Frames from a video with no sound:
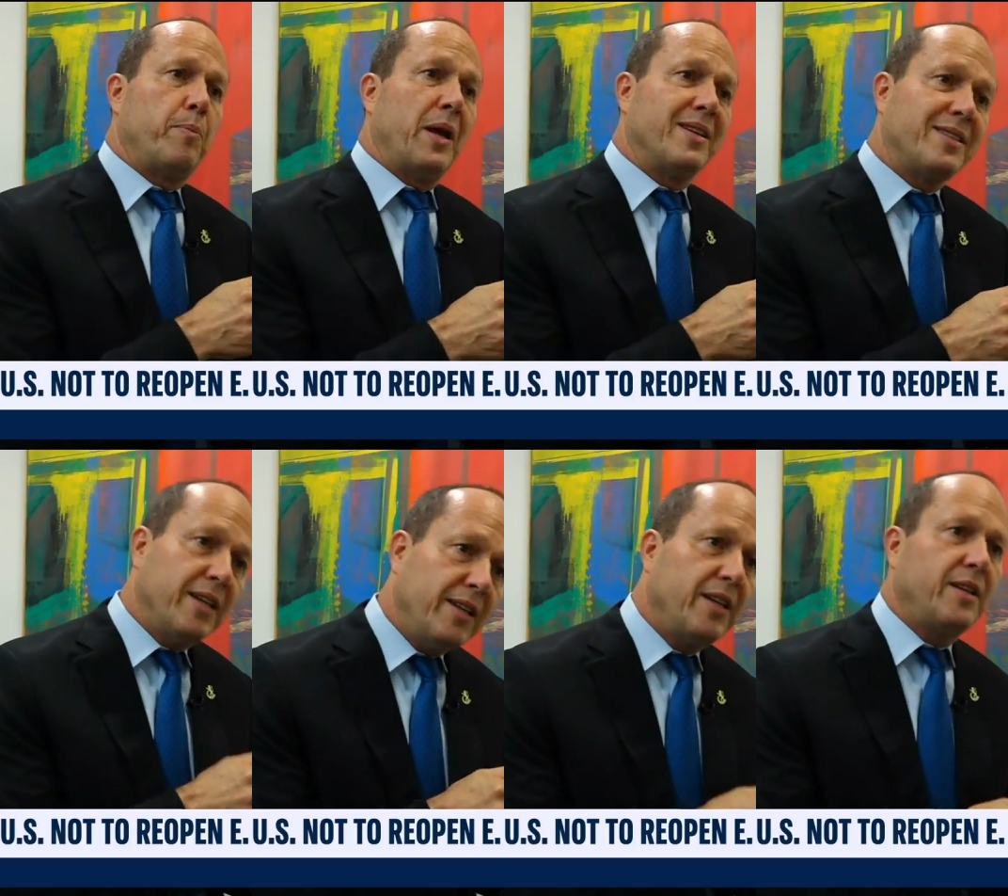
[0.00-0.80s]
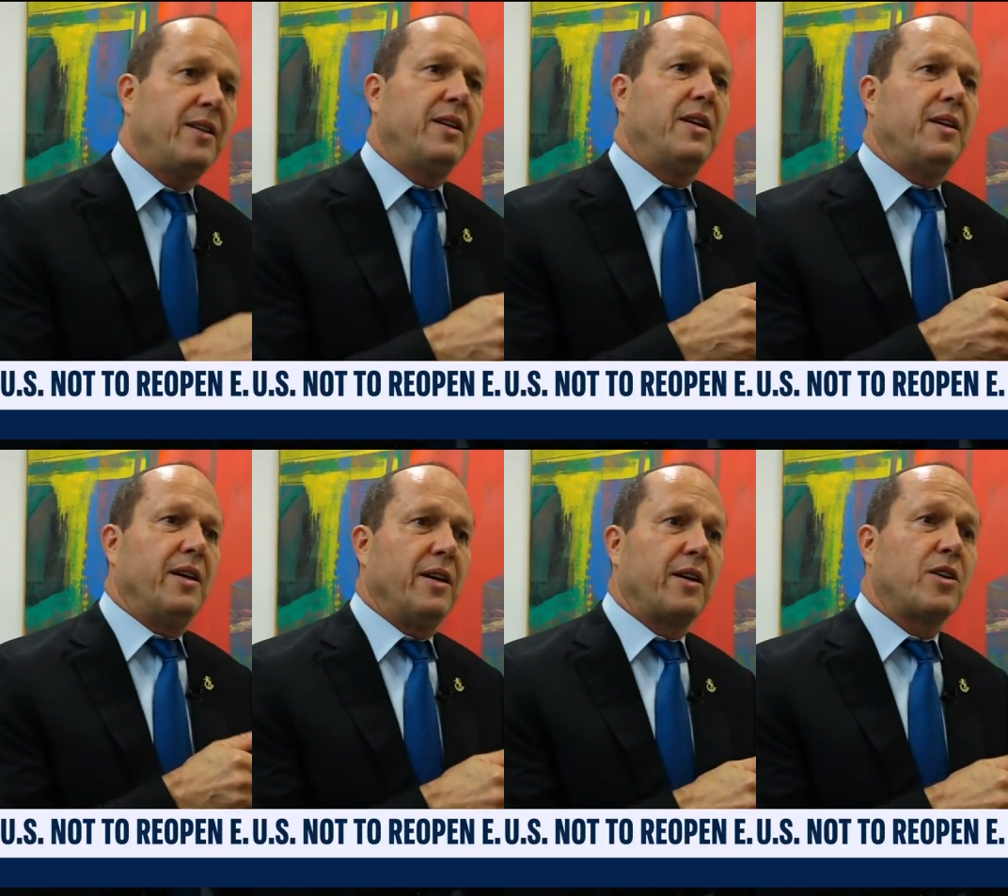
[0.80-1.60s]
Palestinian uh,
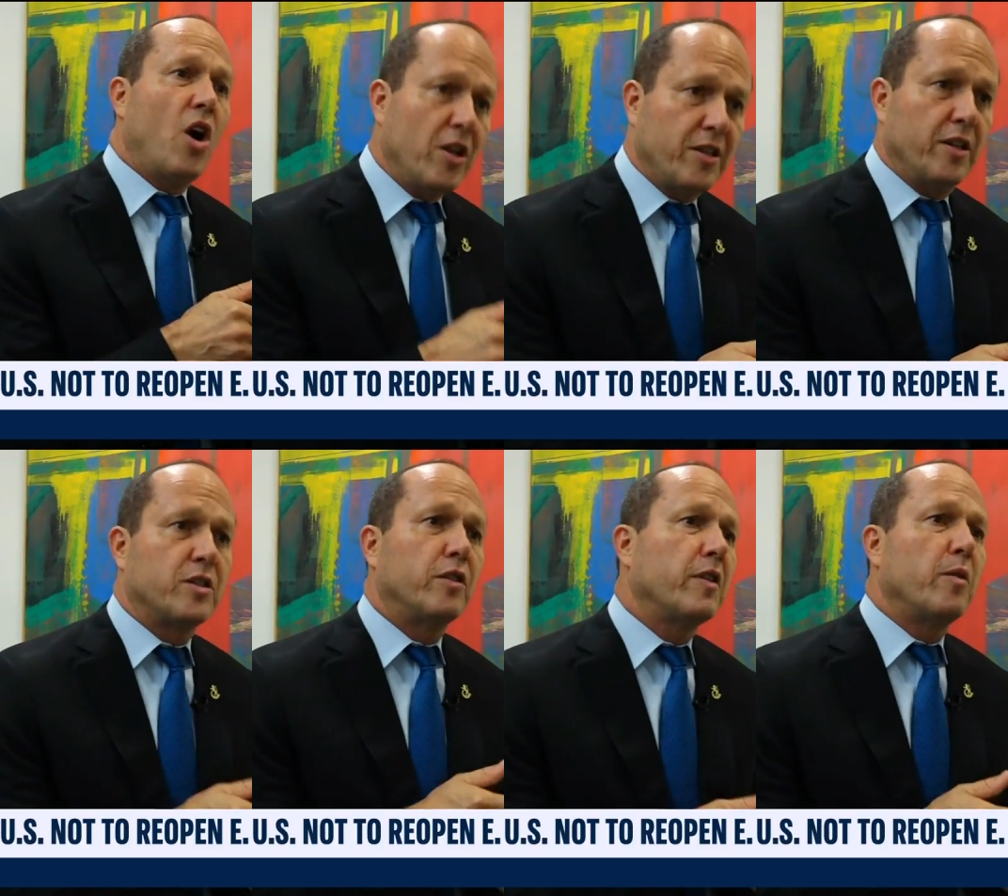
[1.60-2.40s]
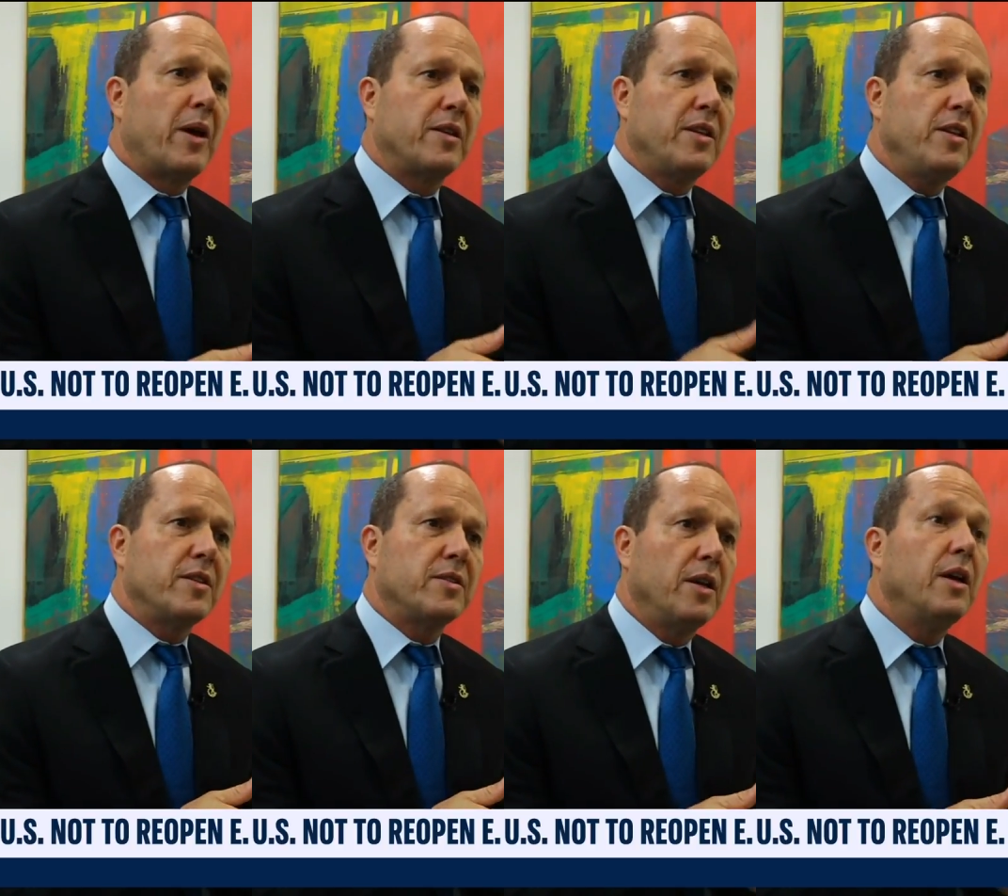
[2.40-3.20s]
consulates serving the
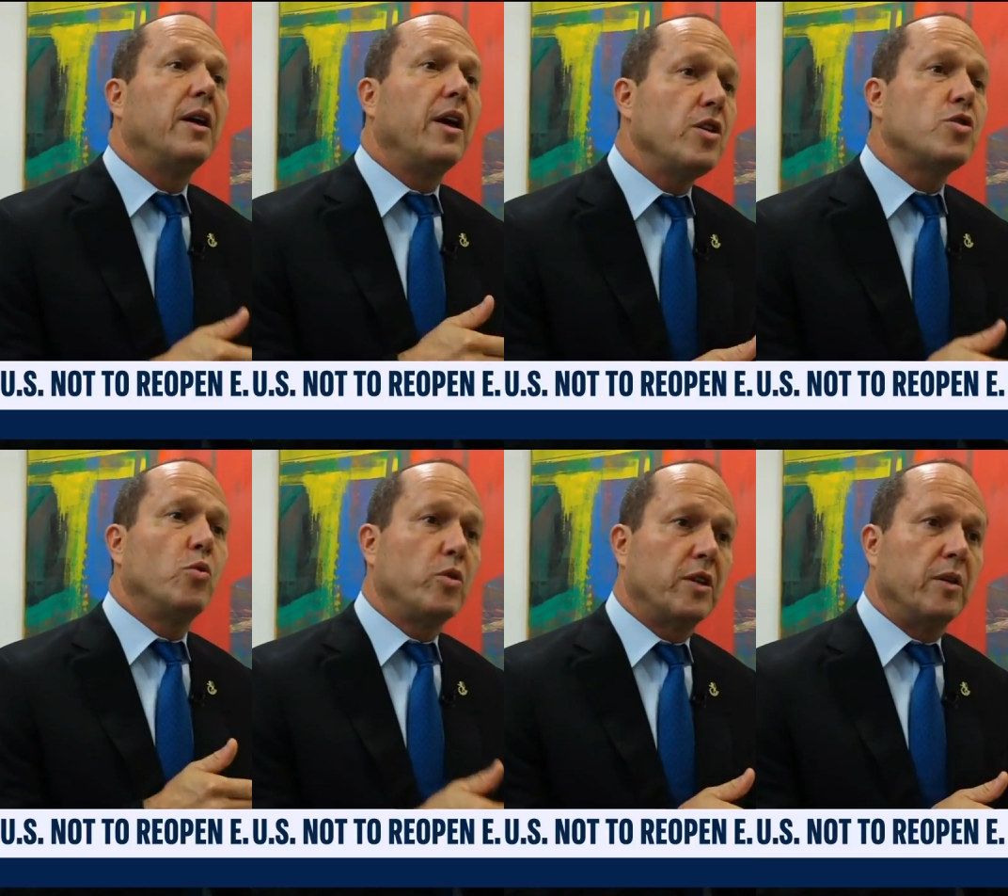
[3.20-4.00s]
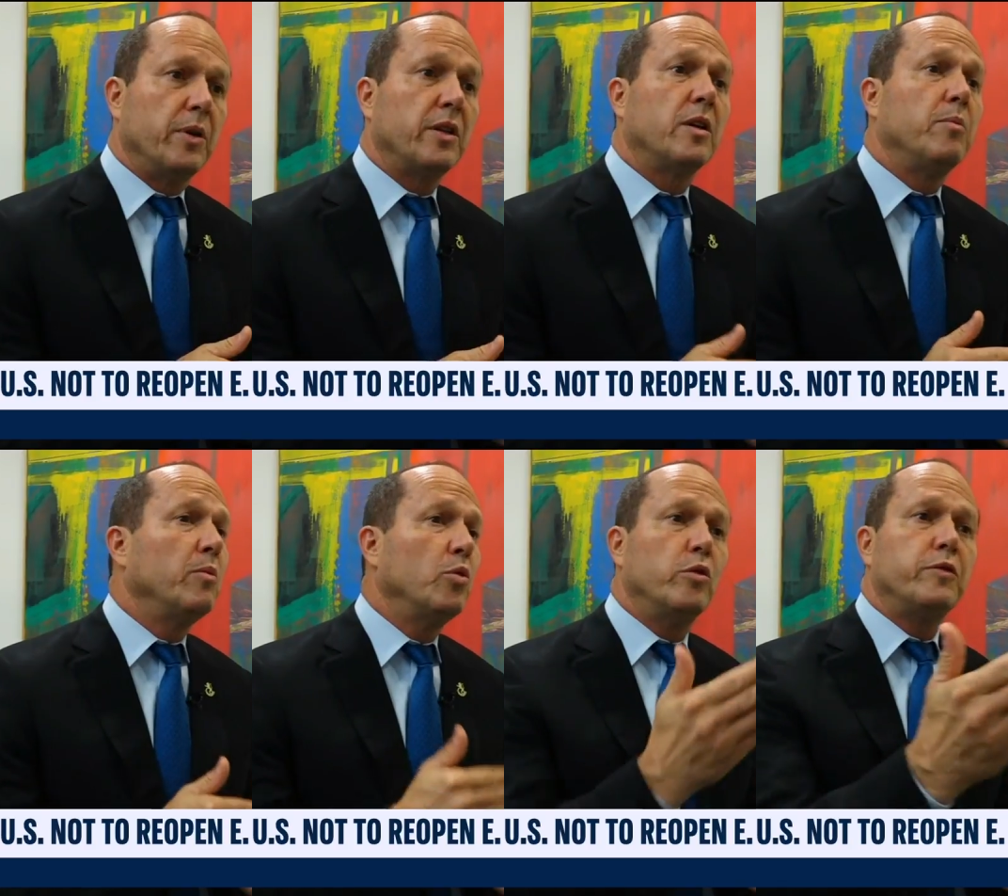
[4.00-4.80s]
Palestinians in Jerusalem. It could
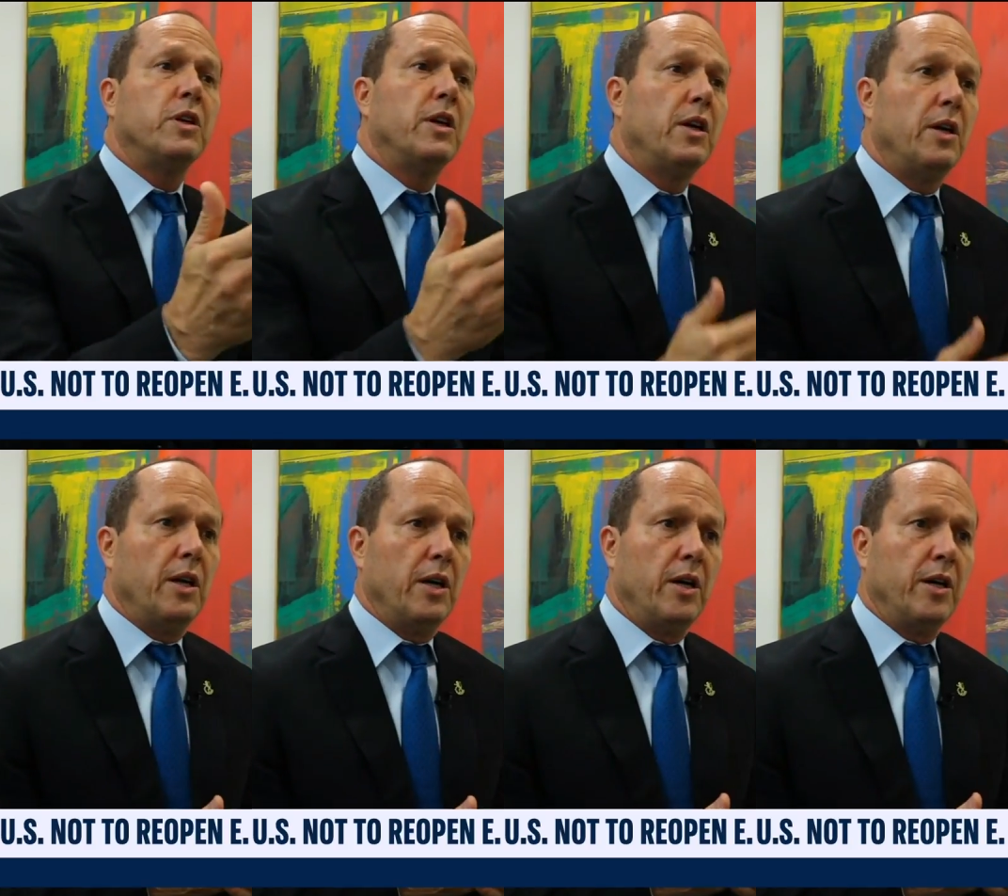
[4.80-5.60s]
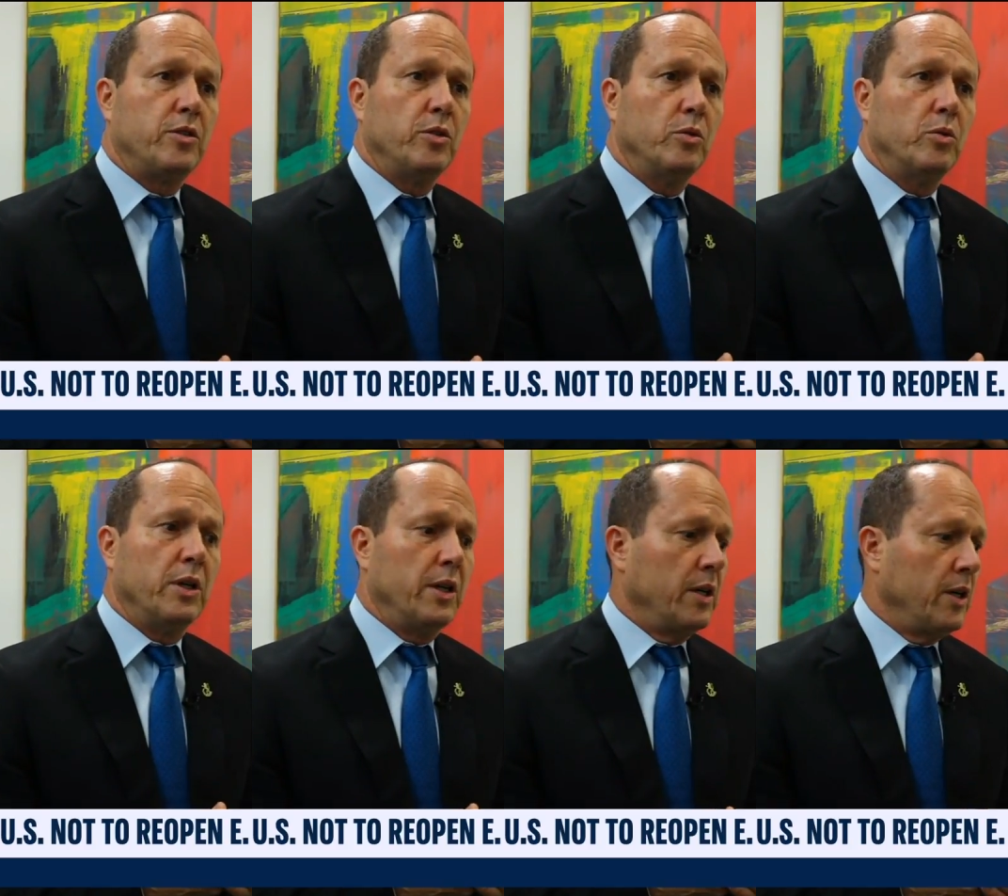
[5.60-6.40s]
be moved uh, to
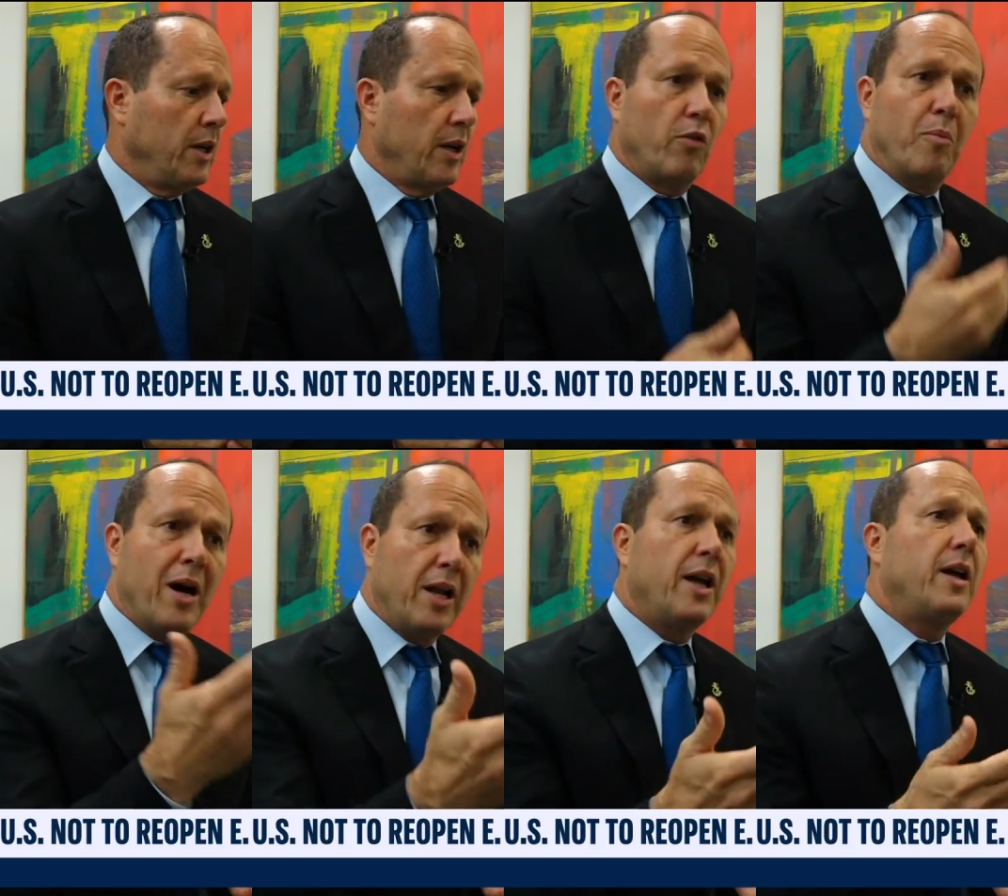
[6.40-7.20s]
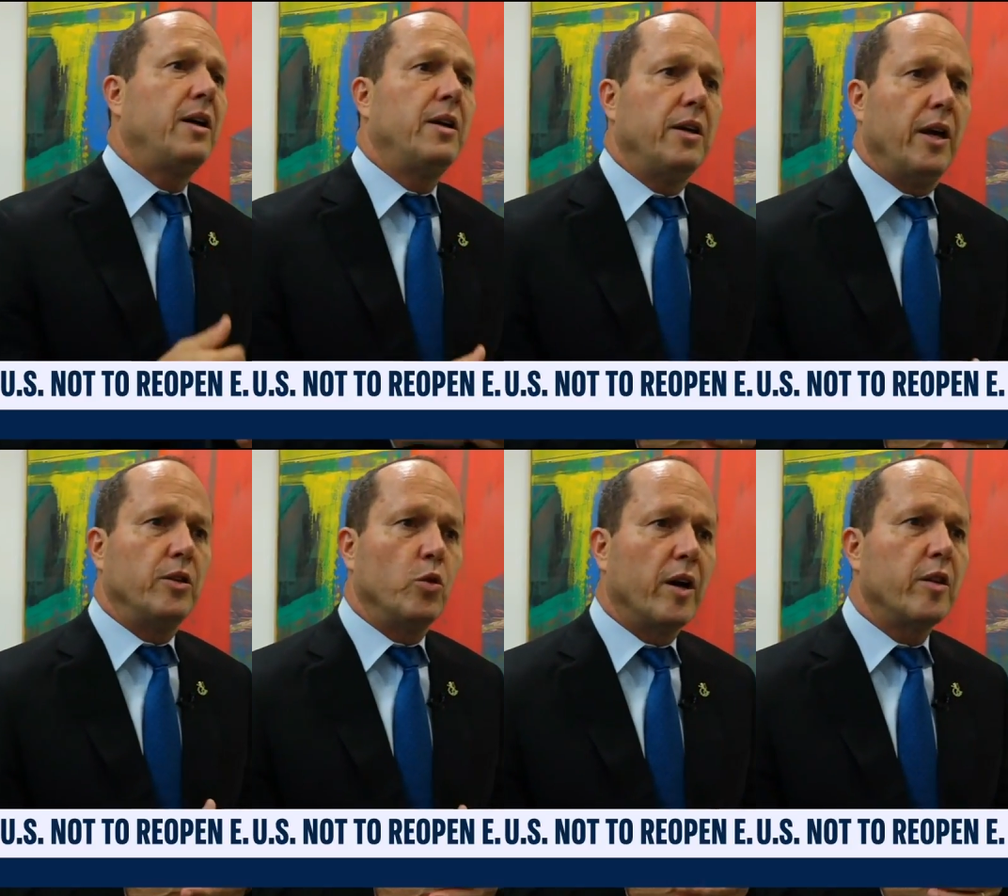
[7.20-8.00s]
uh, Ramallah
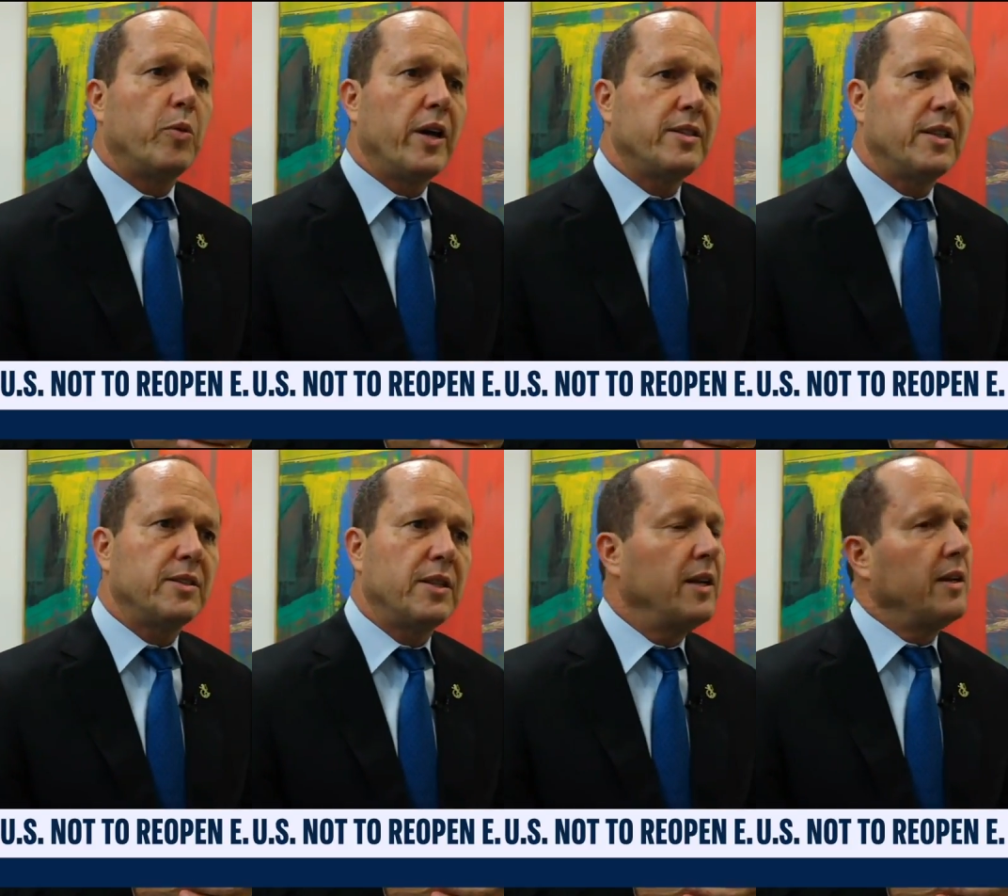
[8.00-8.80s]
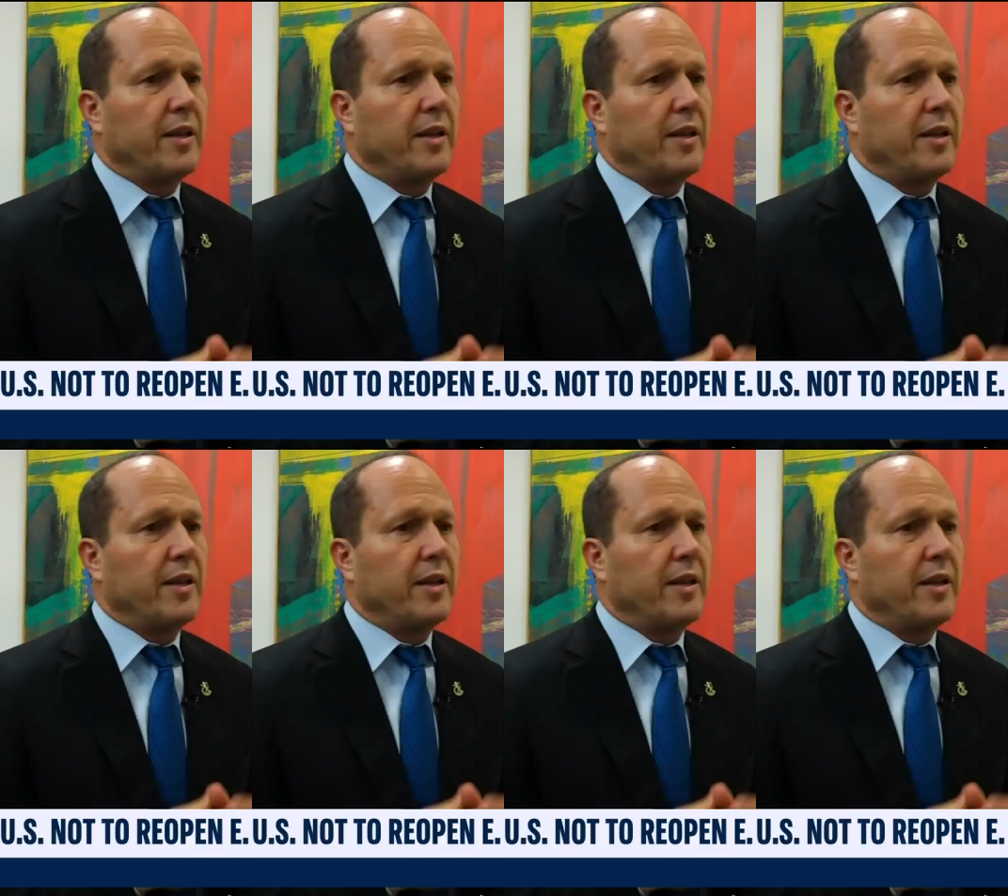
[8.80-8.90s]
and to other places.